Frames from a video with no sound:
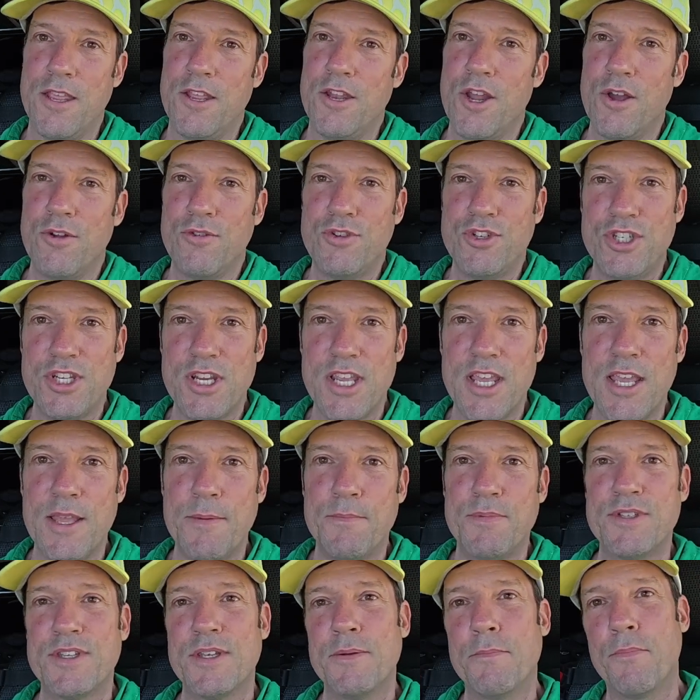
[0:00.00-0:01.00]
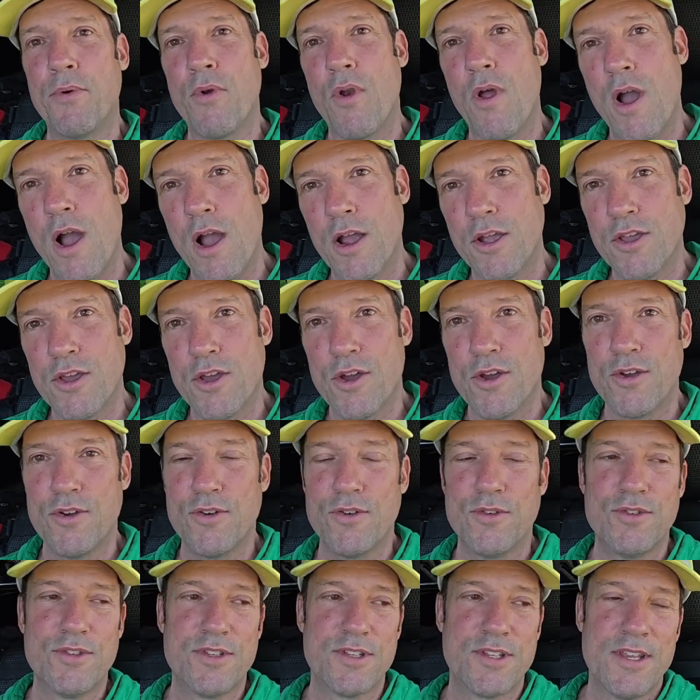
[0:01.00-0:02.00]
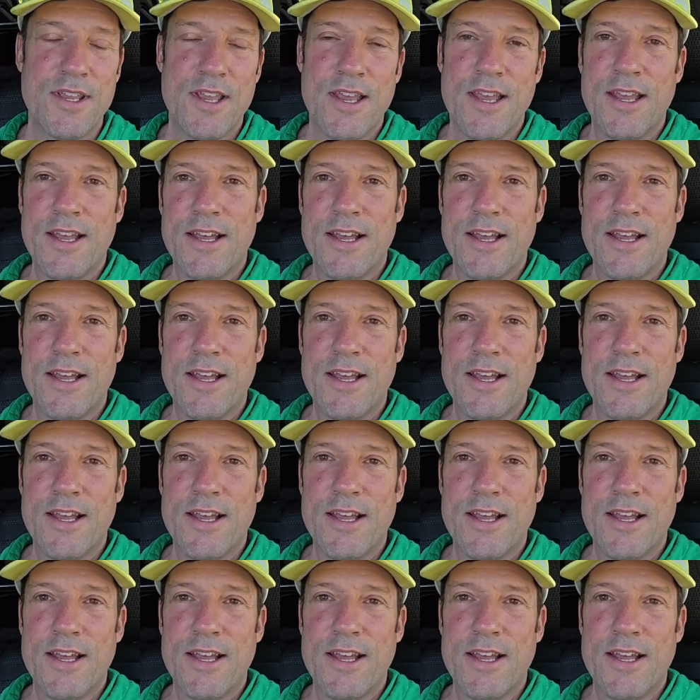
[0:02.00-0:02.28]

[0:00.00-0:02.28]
Jeeps and Broncos,